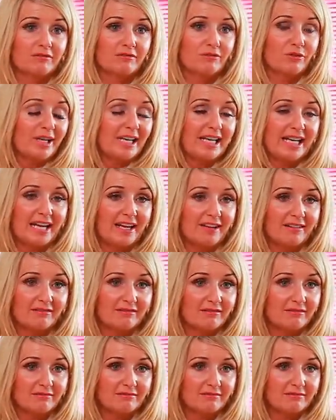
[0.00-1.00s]
really
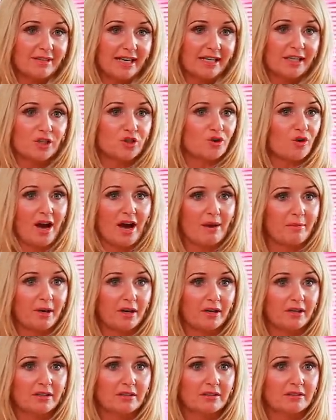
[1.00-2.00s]
any
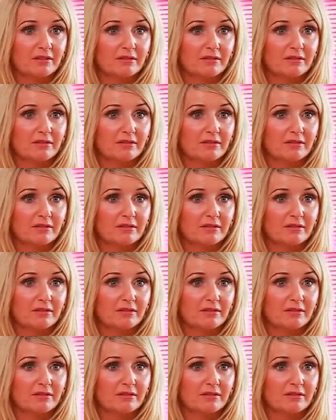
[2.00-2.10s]
drama.